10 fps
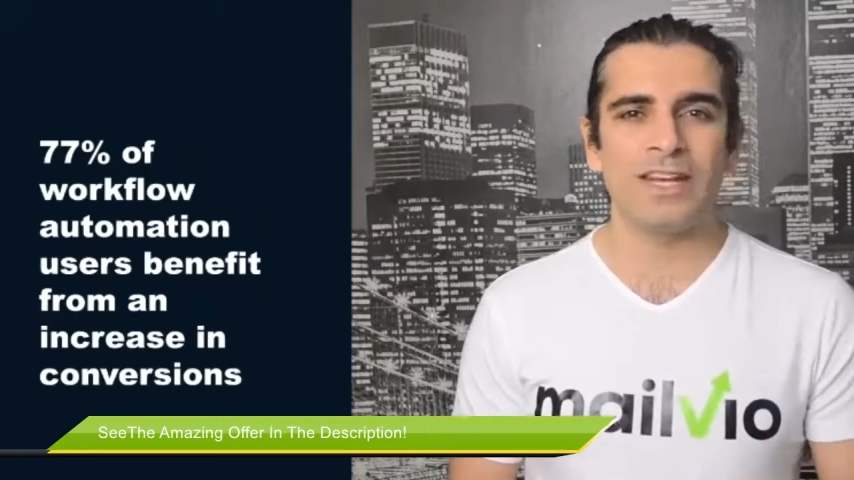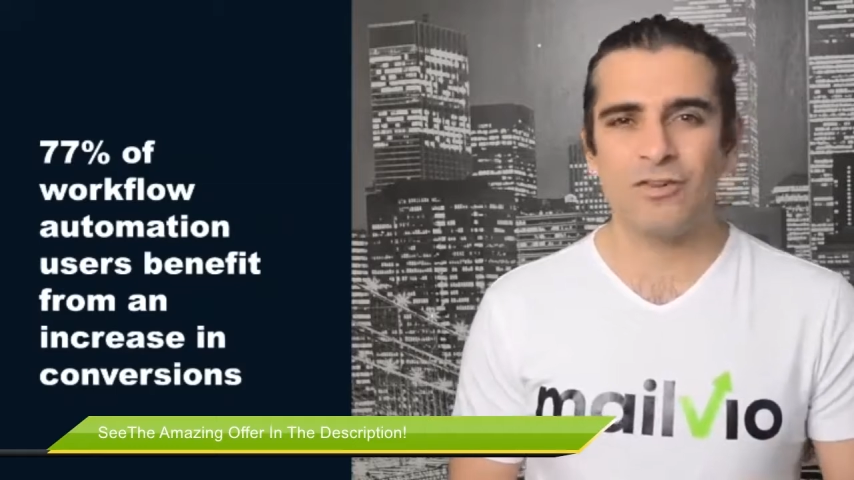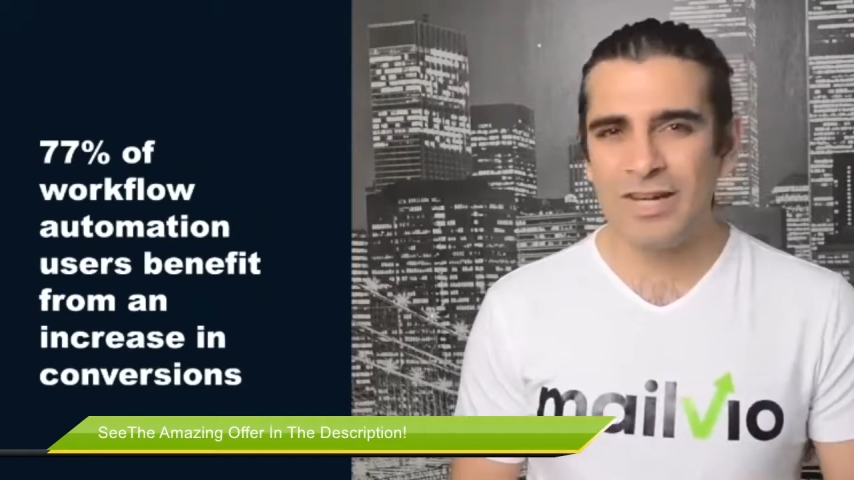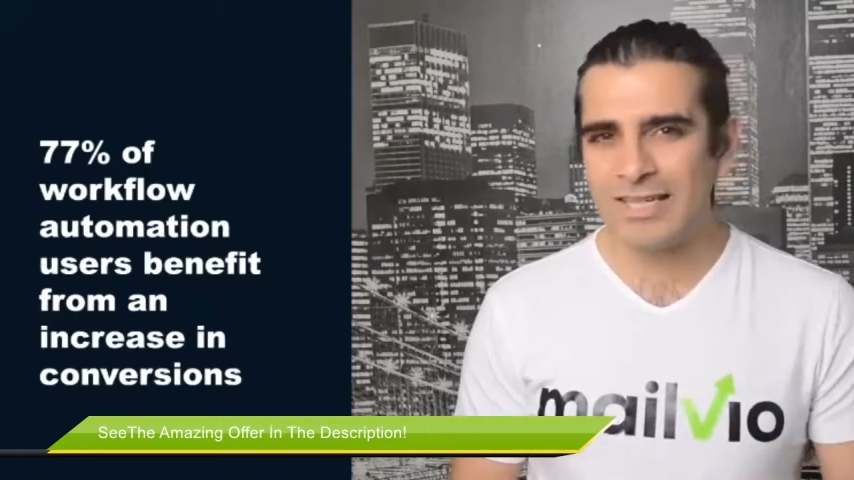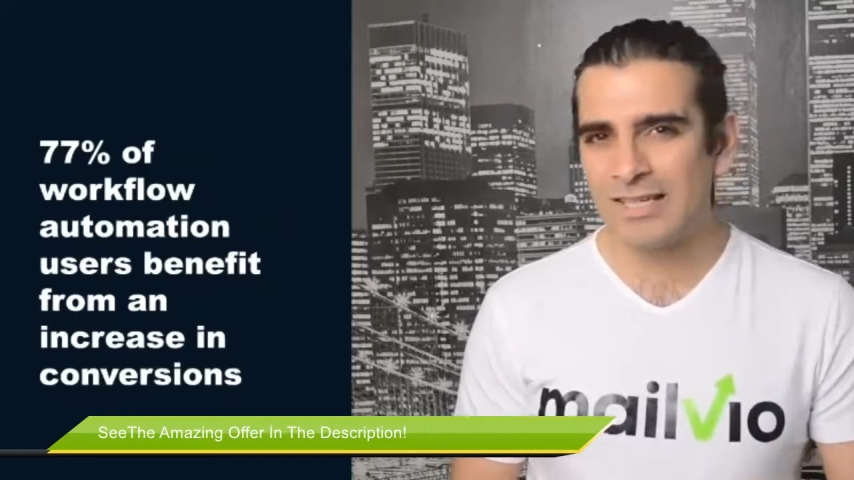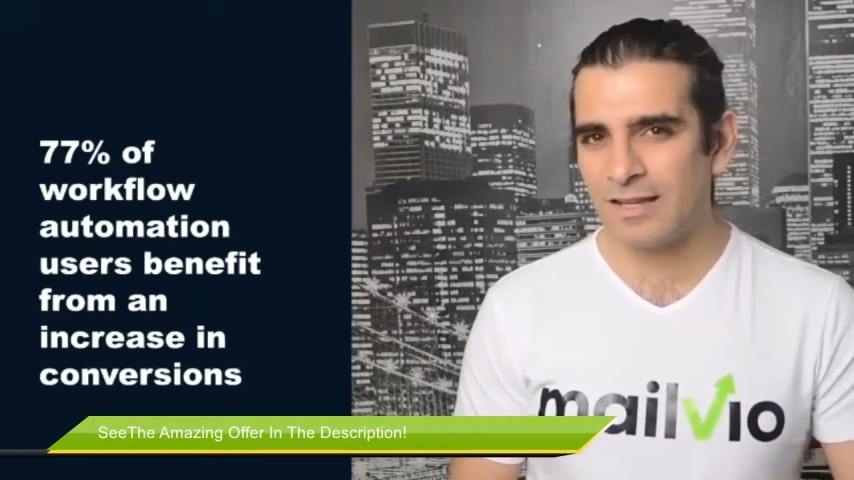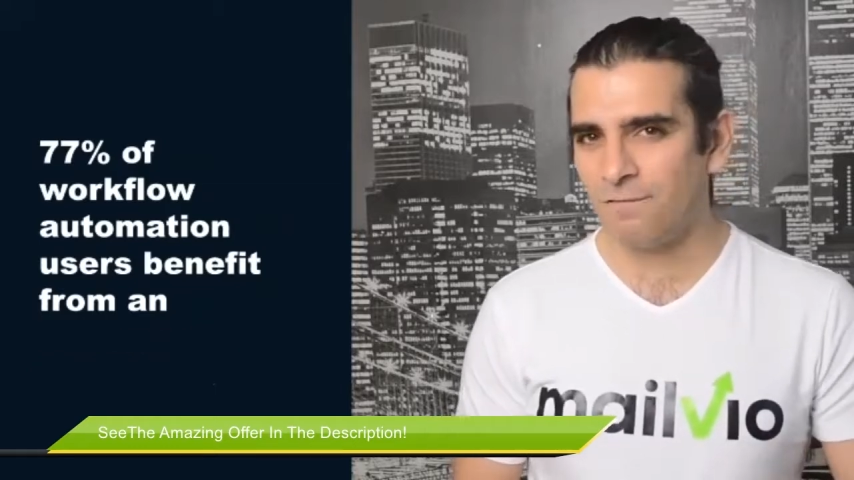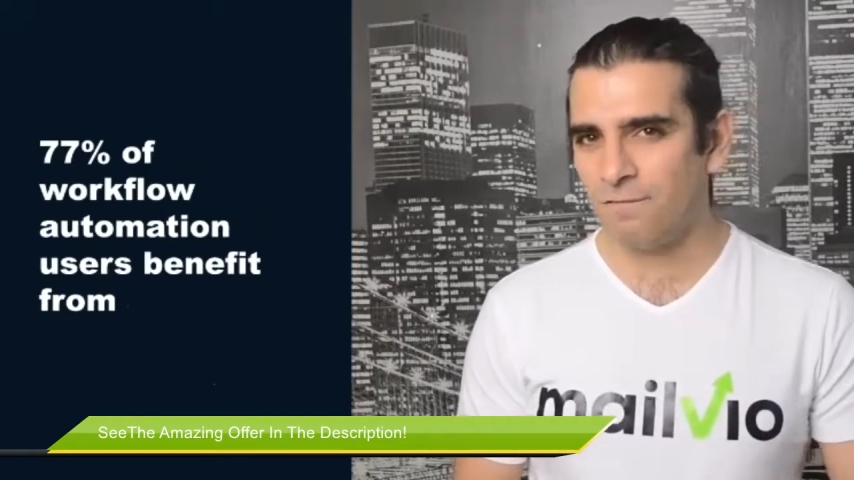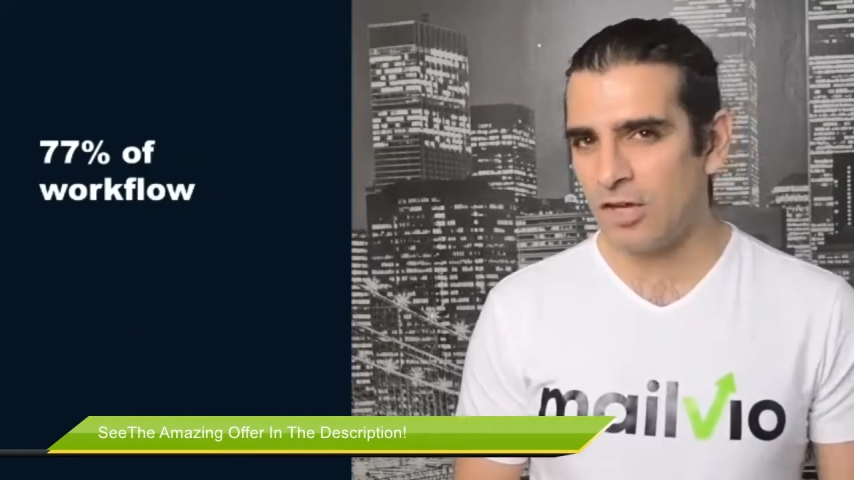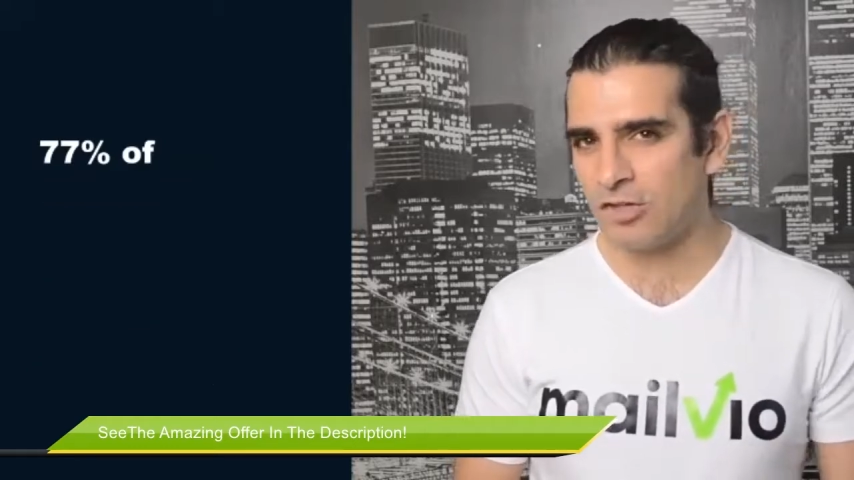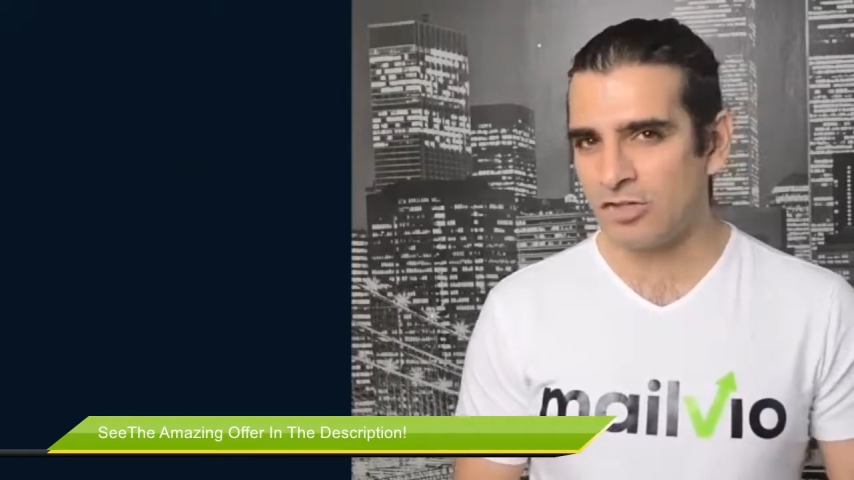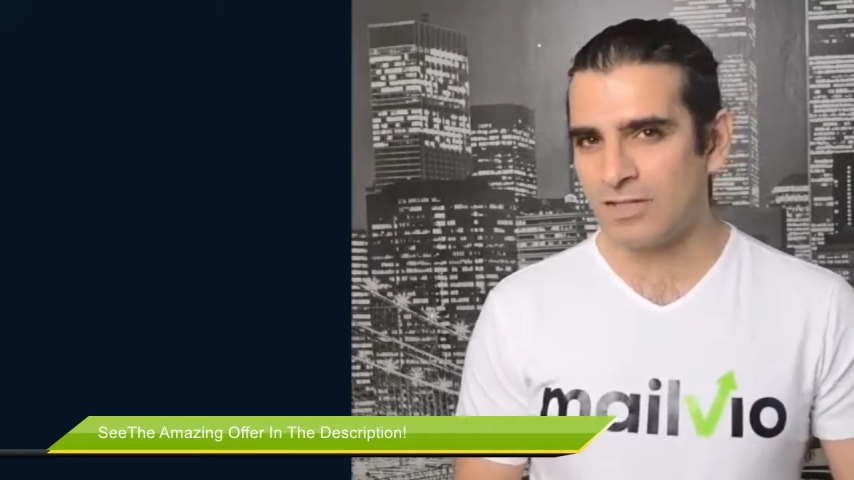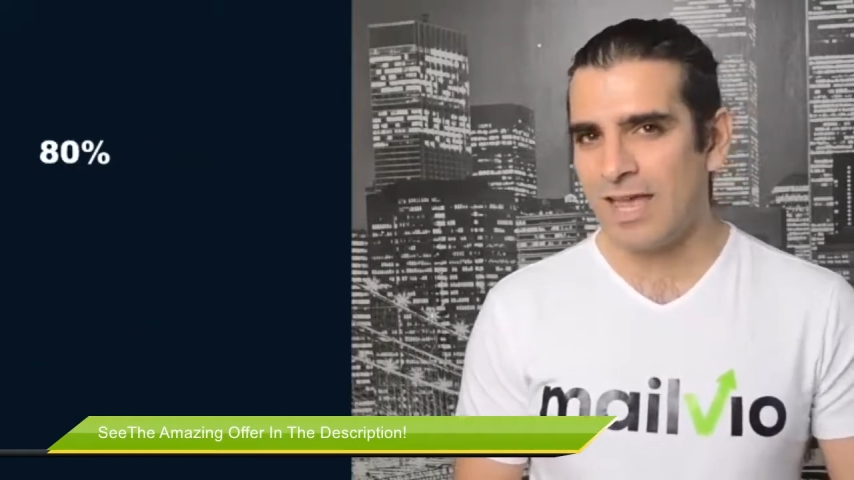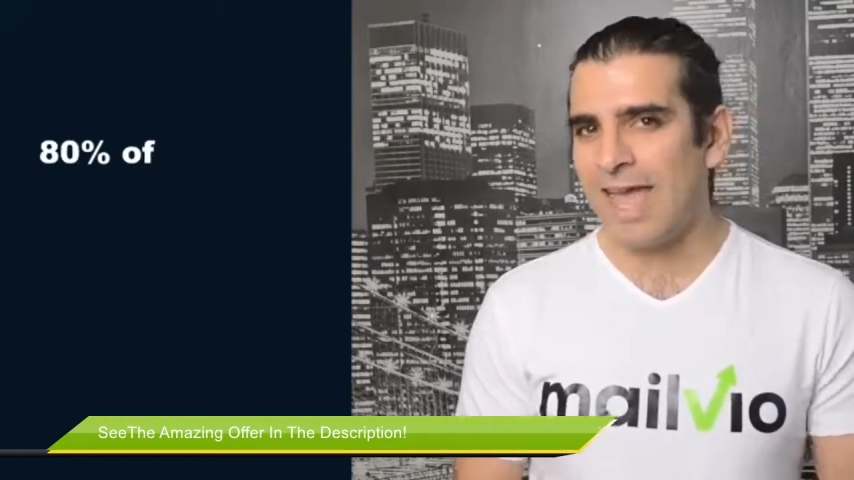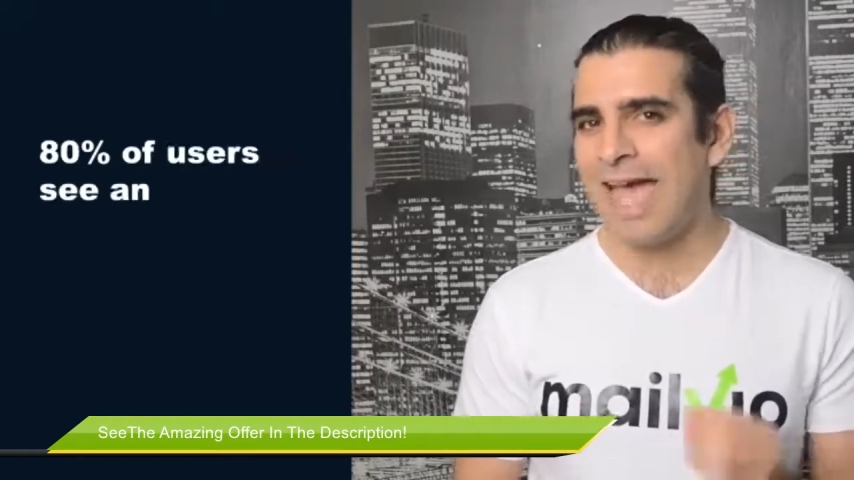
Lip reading: increase in conversions,